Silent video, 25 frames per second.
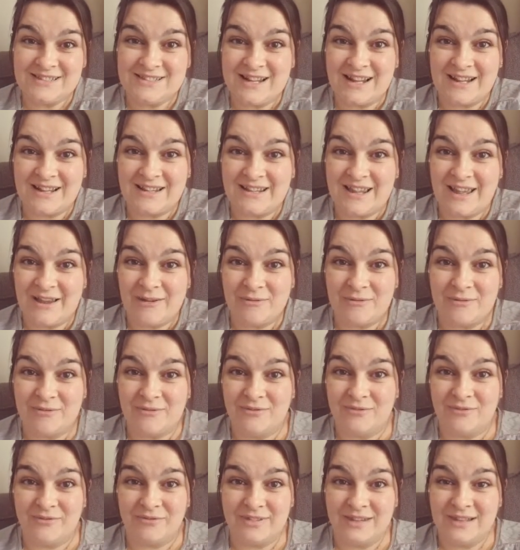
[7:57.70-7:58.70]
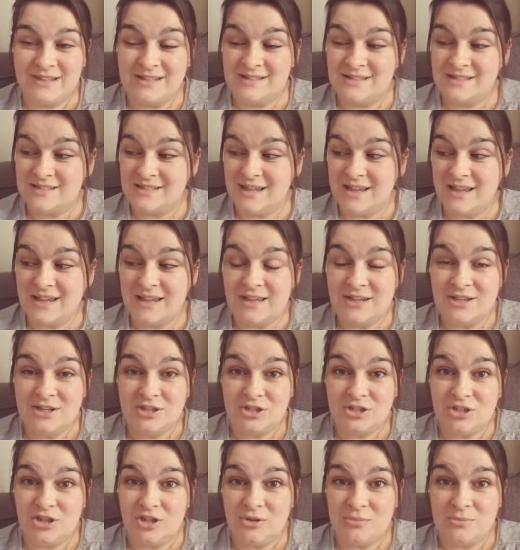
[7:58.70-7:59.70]
sat there with these
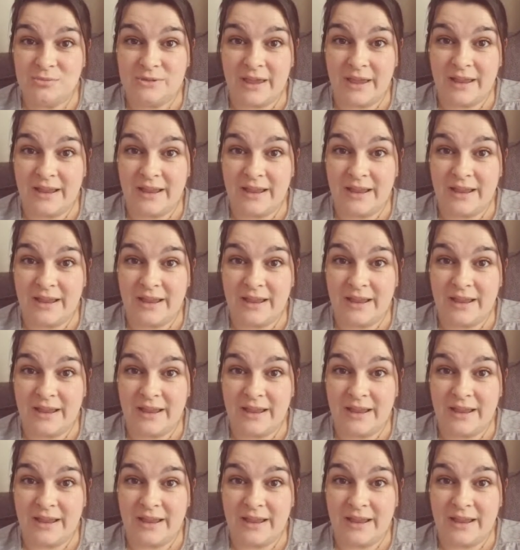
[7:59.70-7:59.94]
tubes